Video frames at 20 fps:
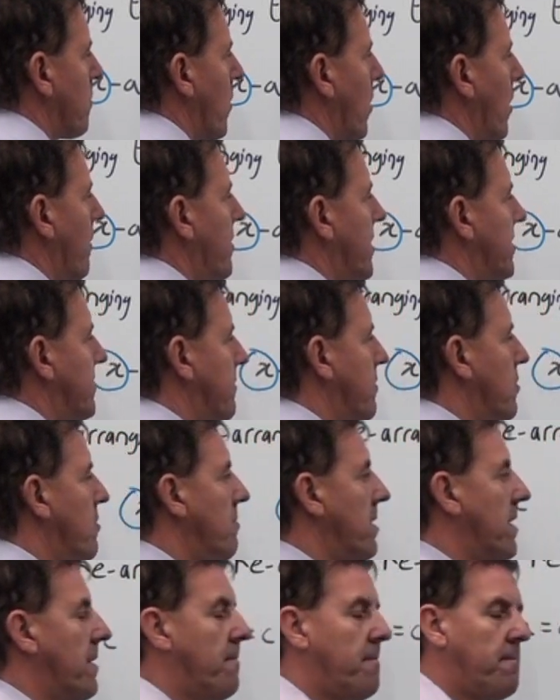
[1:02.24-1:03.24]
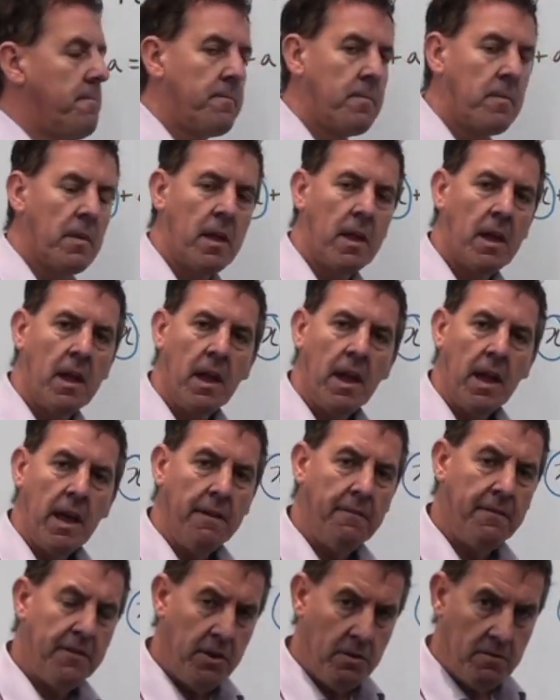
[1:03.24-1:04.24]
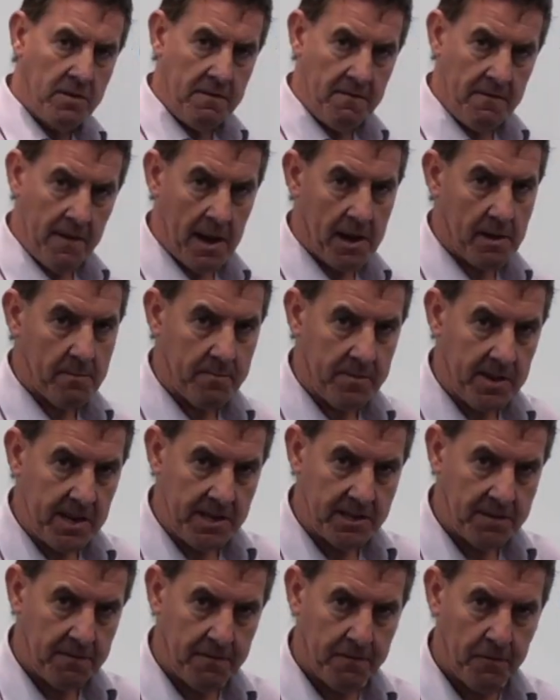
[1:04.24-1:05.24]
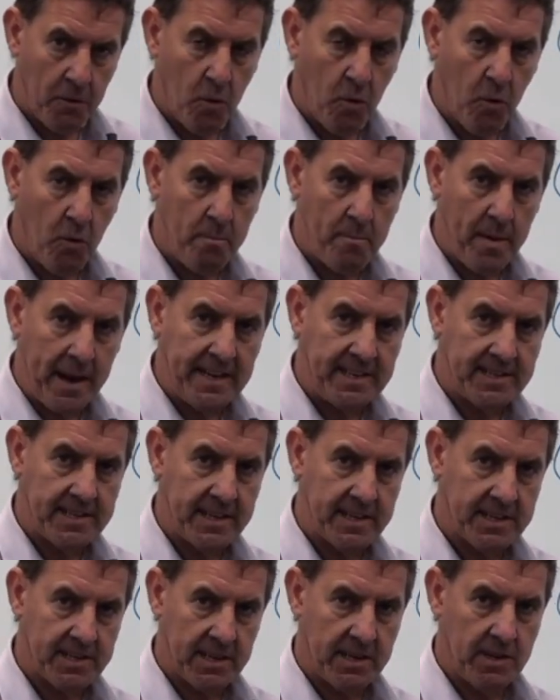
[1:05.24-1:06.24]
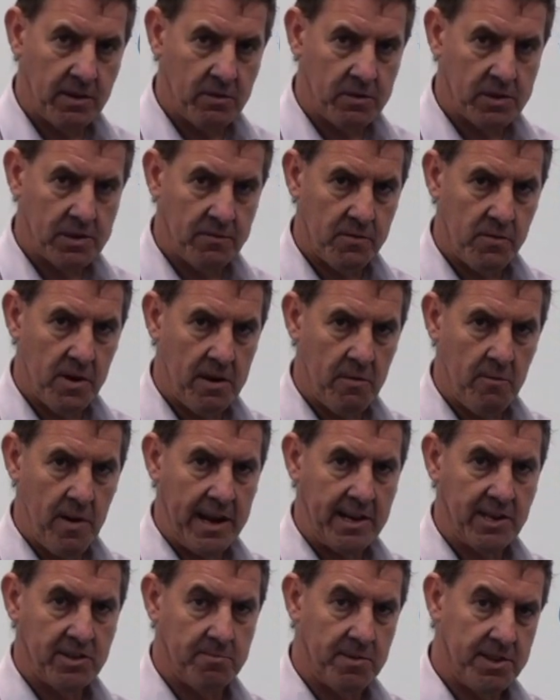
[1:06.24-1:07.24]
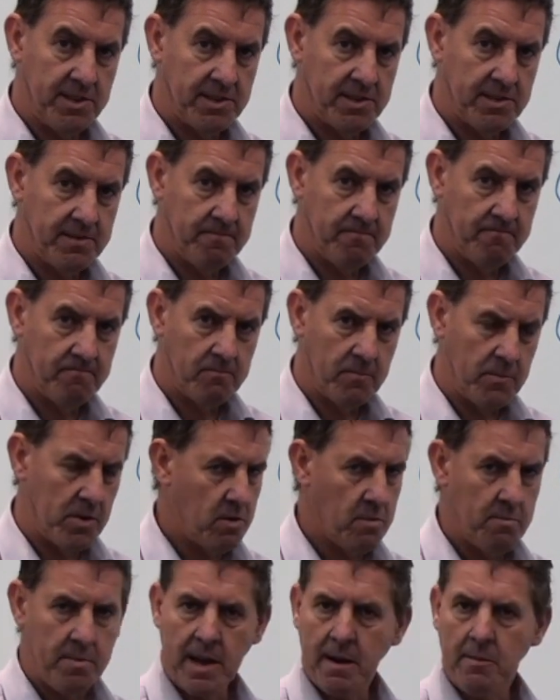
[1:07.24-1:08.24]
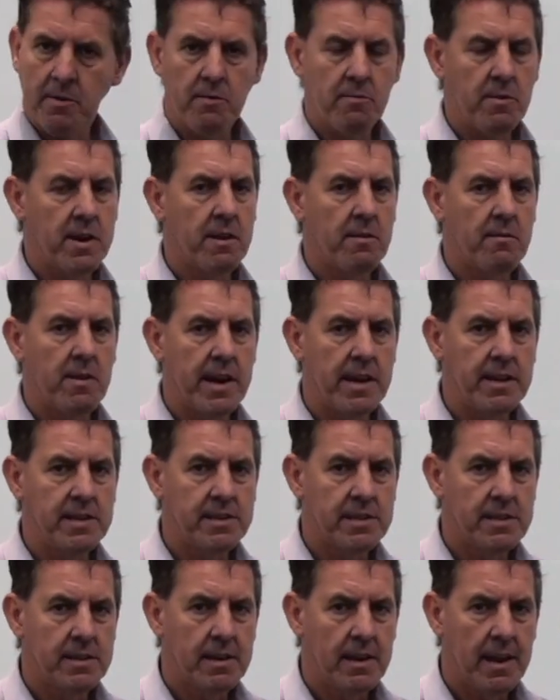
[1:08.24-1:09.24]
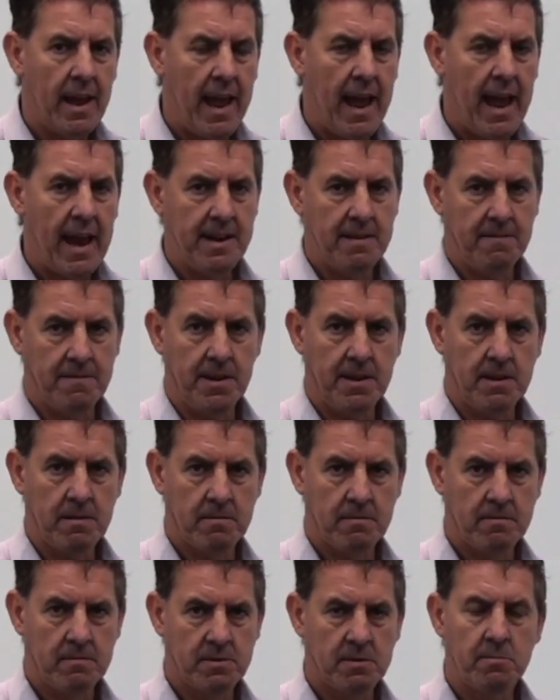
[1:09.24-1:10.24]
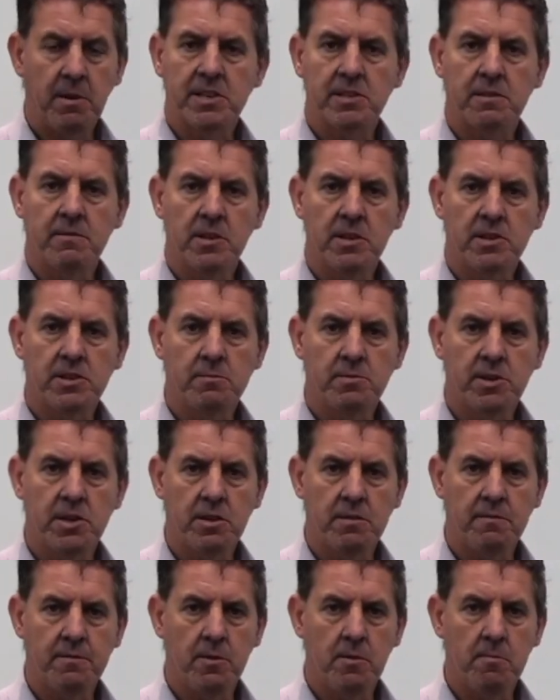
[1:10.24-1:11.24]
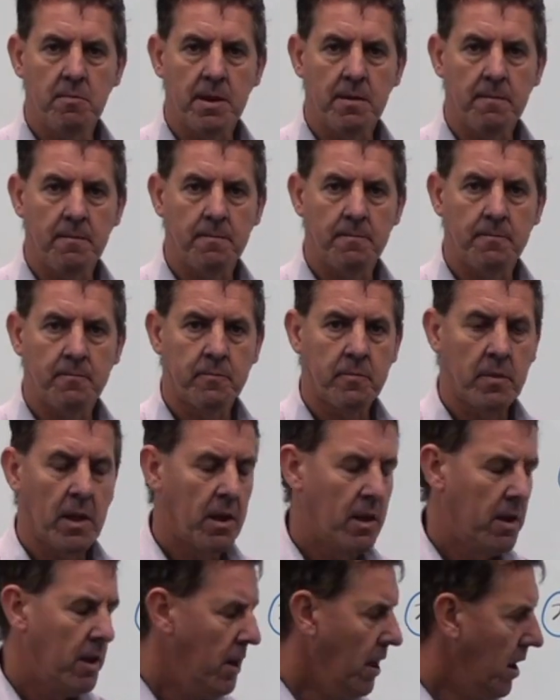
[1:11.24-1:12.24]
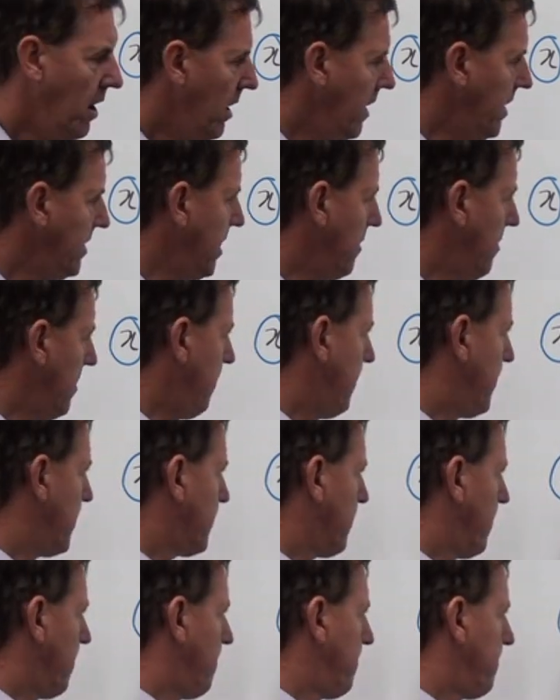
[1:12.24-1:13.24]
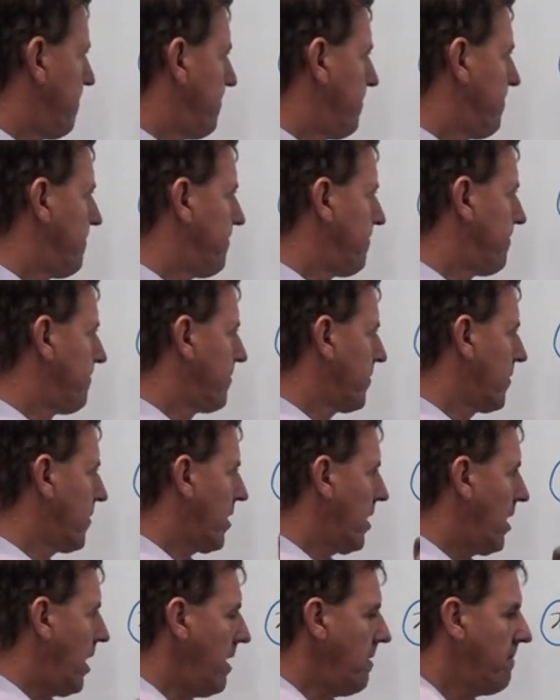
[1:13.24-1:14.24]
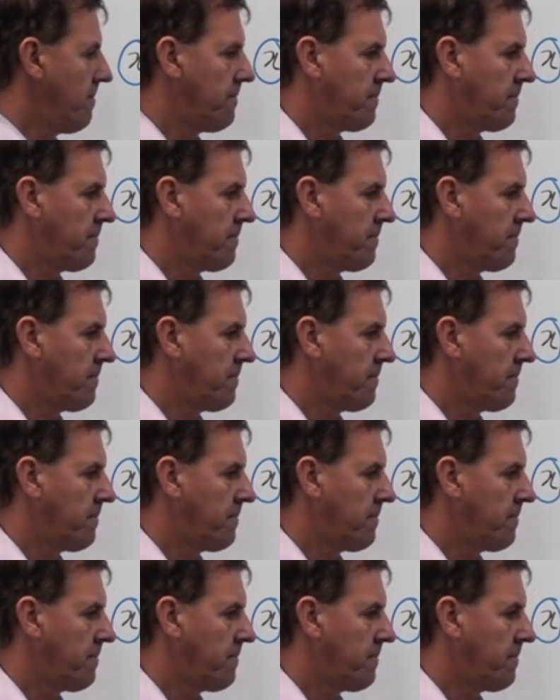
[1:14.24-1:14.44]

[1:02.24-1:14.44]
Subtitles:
of this formula. If you develop these four basic skills of rearrangement, you'll be able to rearrange anything to make something the subject of the formula. Let's start with the first one. Okay?